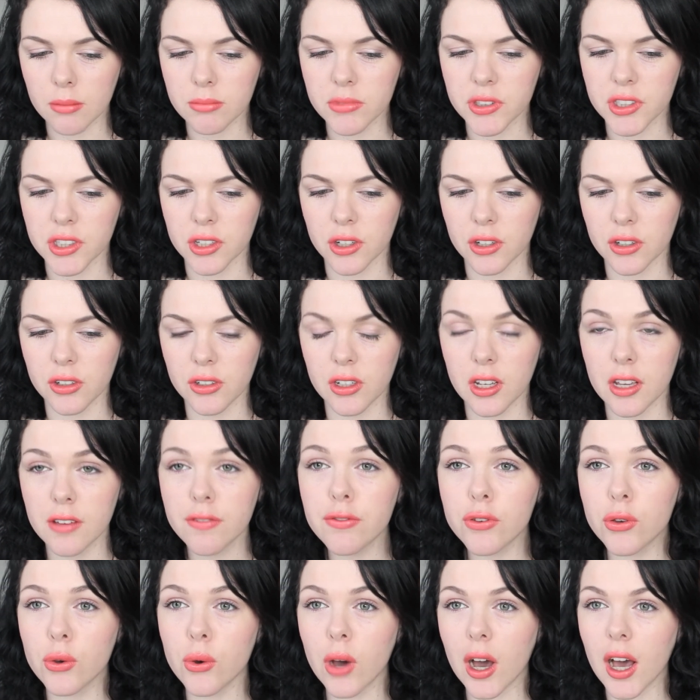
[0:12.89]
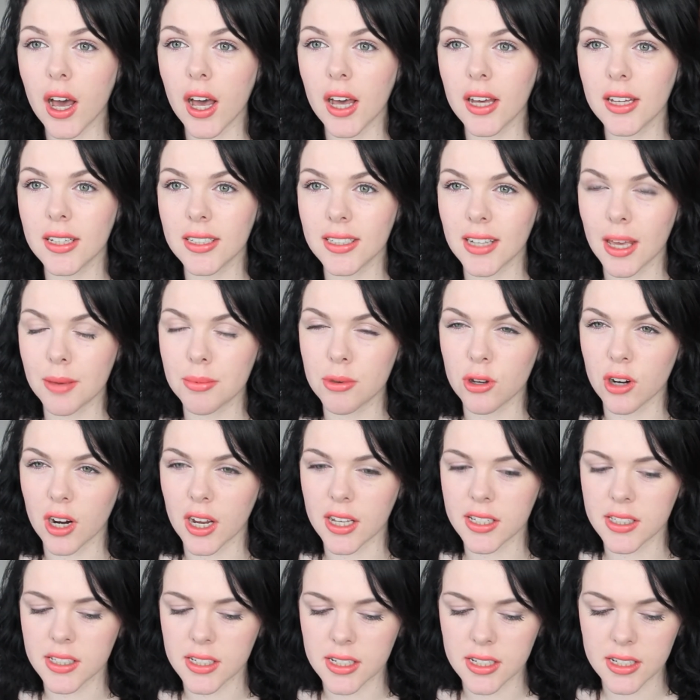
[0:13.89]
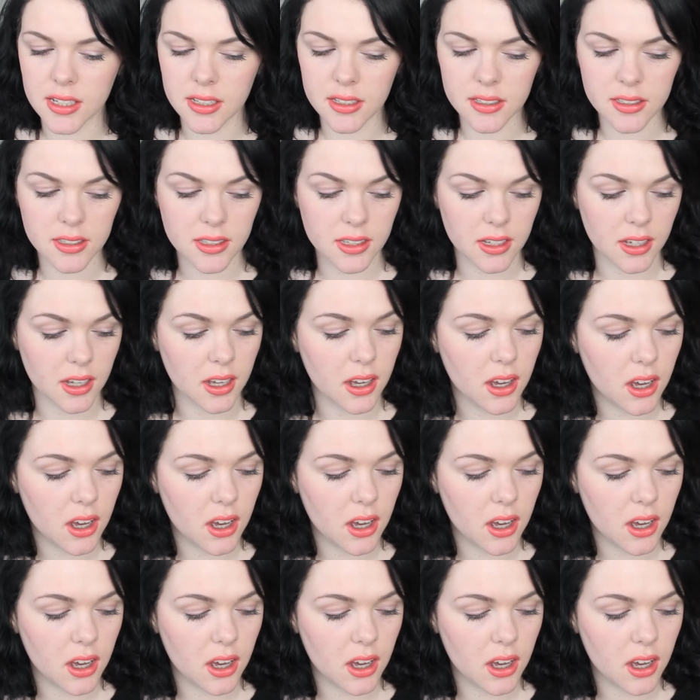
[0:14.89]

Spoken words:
So if you are in Napier Hastings,